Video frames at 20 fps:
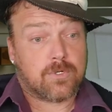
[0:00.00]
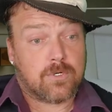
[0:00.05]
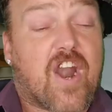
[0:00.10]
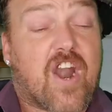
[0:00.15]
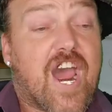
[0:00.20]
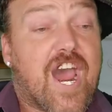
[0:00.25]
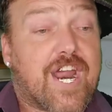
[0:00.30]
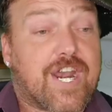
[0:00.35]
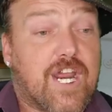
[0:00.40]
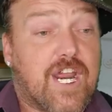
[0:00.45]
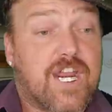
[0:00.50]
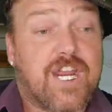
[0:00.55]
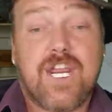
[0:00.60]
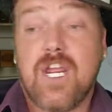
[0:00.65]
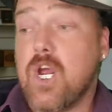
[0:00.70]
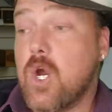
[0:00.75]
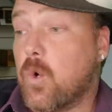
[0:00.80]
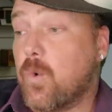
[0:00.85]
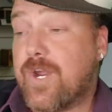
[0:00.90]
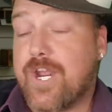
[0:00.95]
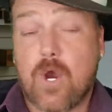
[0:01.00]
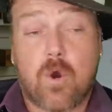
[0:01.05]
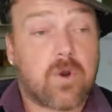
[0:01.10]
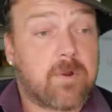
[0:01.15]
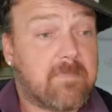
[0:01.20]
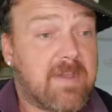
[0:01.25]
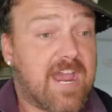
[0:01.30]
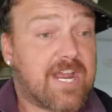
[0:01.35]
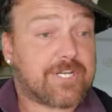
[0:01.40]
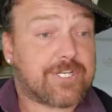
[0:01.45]
Friday, we going
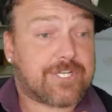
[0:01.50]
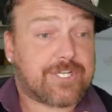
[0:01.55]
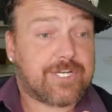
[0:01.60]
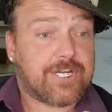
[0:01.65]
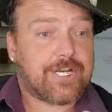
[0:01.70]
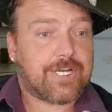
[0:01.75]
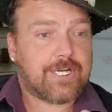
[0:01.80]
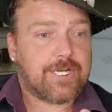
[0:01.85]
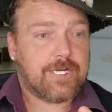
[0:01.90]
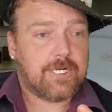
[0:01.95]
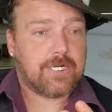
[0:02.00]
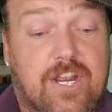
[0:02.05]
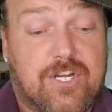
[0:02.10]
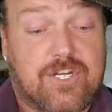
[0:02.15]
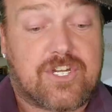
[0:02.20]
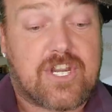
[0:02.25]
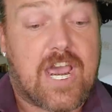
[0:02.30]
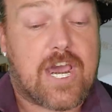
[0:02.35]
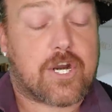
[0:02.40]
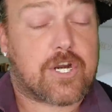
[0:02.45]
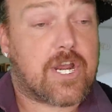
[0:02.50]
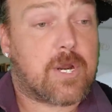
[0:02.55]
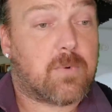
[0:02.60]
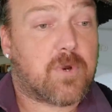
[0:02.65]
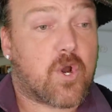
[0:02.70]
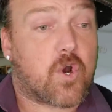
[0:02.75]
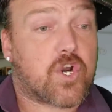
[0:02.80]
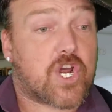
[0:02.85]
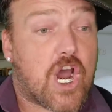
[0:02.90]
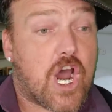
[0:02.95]
to Magic City. Saturday, we
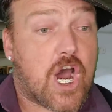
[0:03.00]
going to